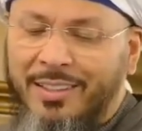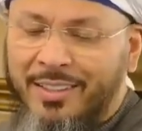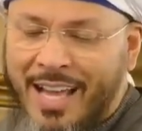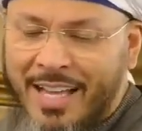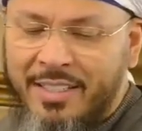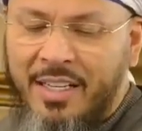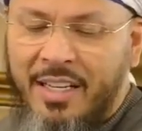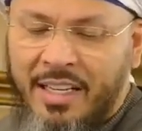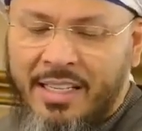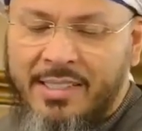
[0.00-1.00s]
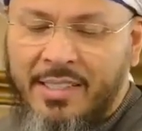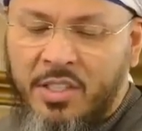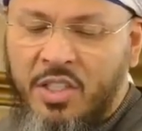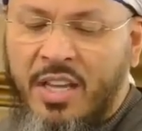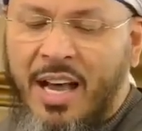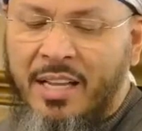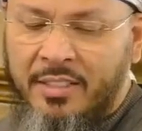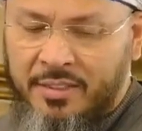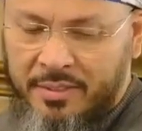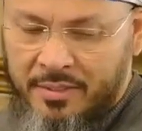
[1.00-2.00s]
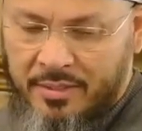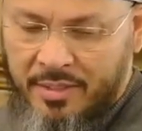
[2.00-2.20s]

That is jihad.